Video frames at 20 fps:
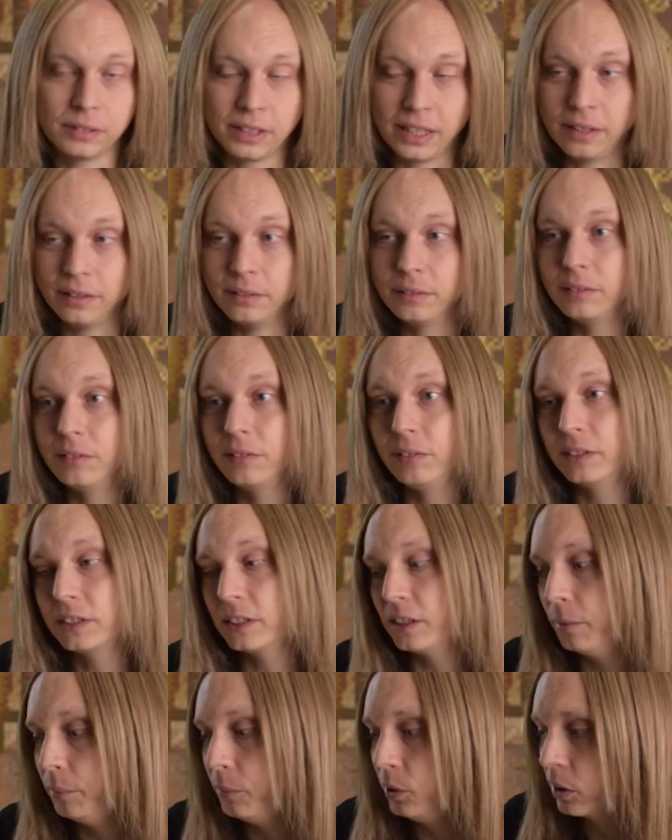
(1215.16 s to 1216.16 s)
get the rest
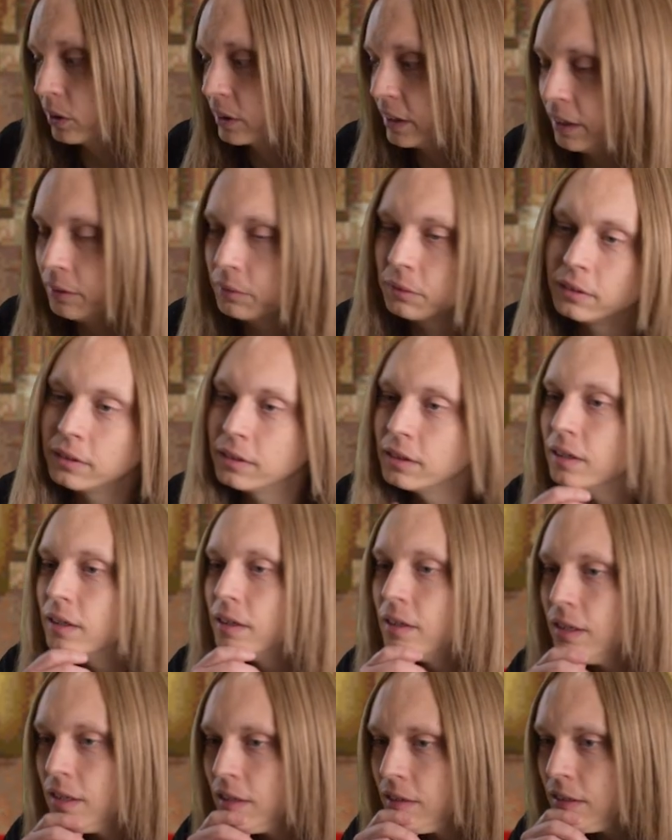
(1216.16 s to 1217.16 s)
of them knocked down.
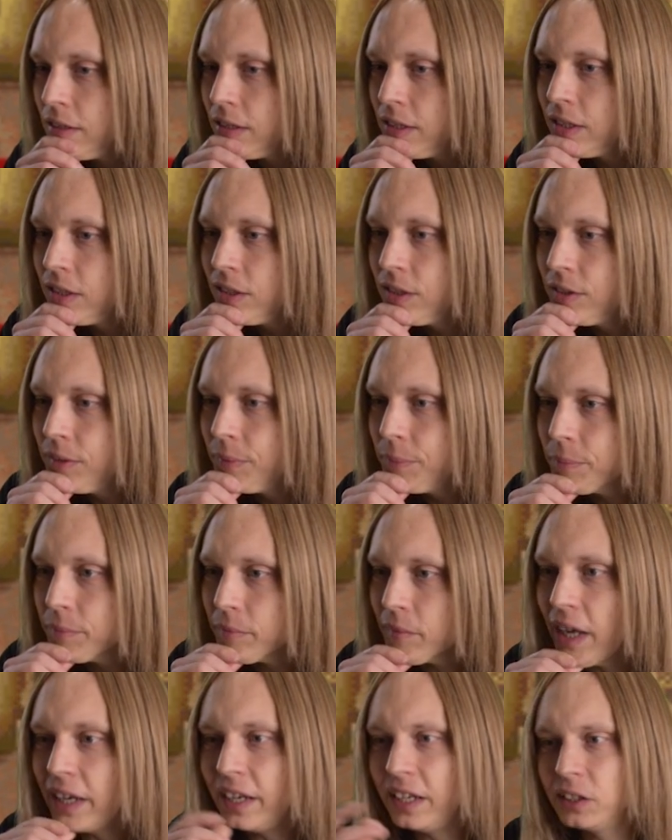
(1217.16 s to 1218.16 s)

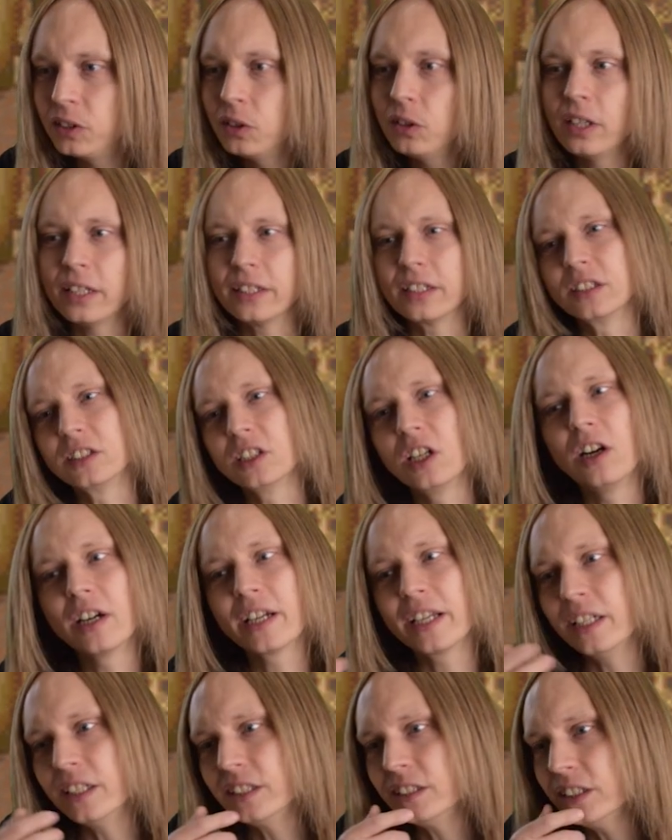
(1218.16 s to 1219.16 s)
And then you've got like the dark
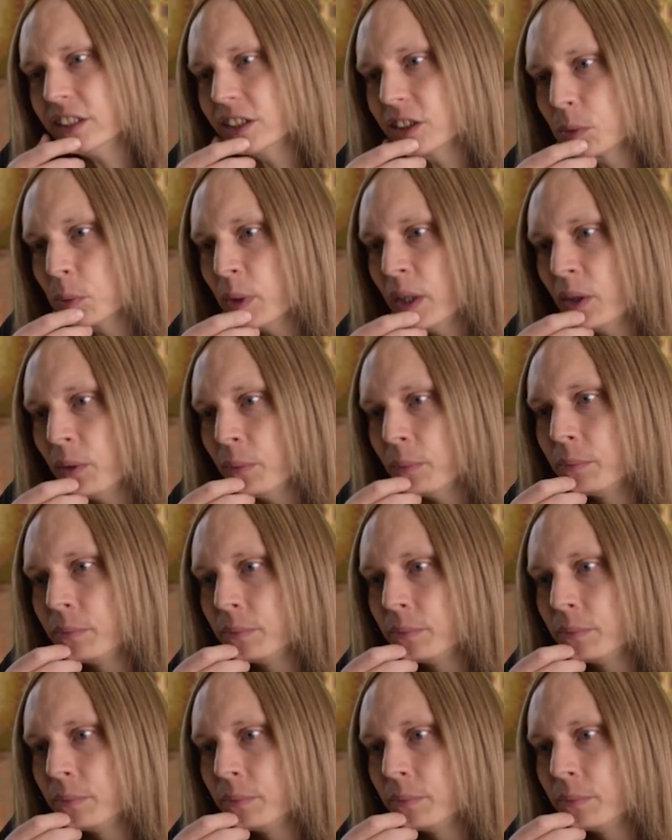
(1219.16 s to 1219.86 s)
energies as well.